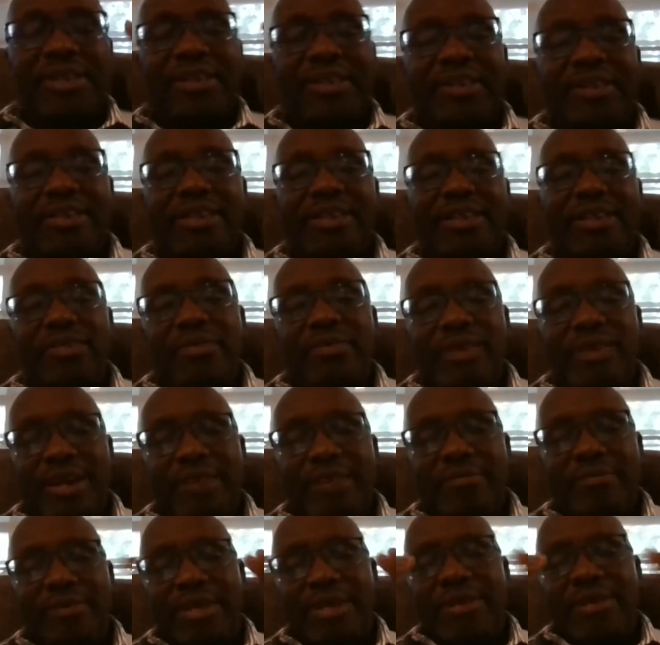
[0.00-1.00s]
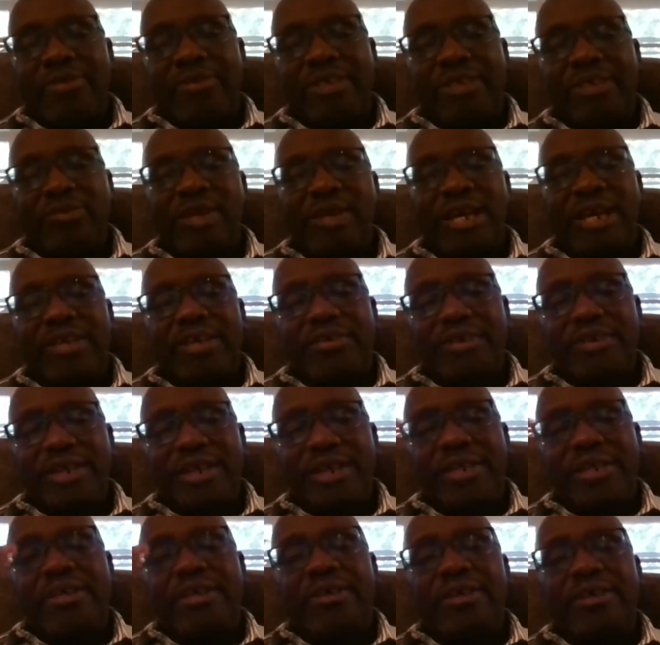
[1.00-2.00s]
Then we have now the triangular
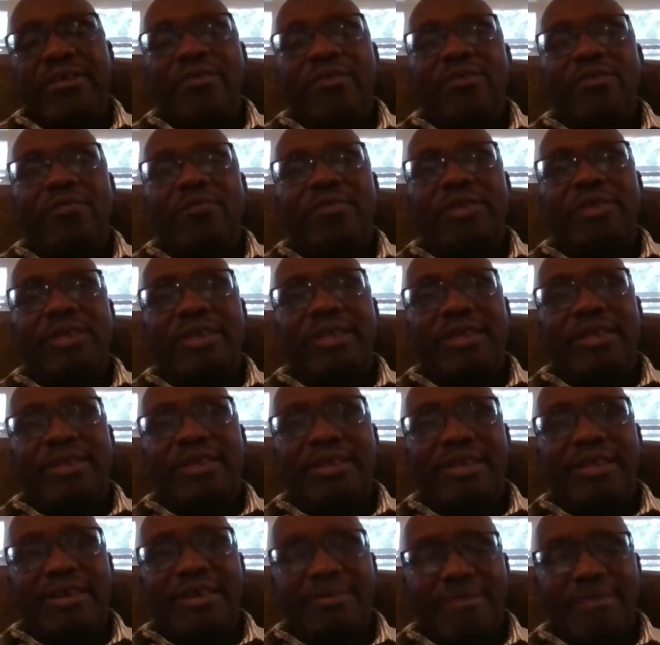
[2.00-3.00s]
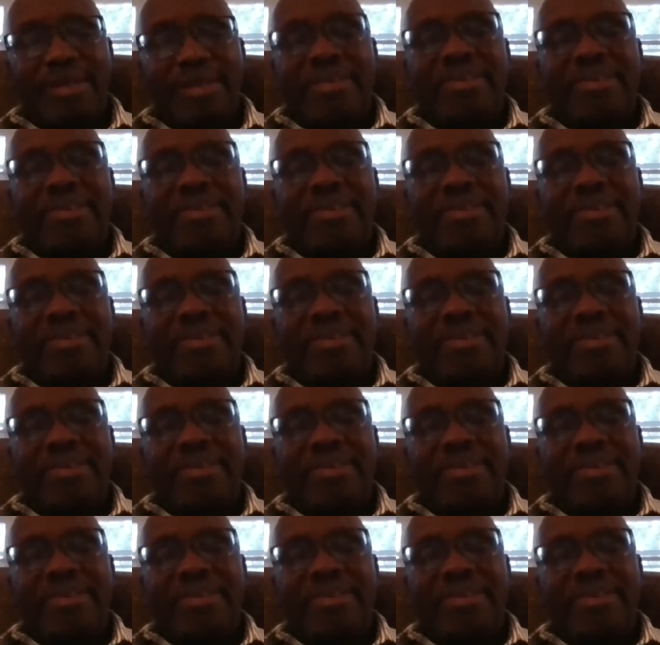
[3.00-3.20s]
of the events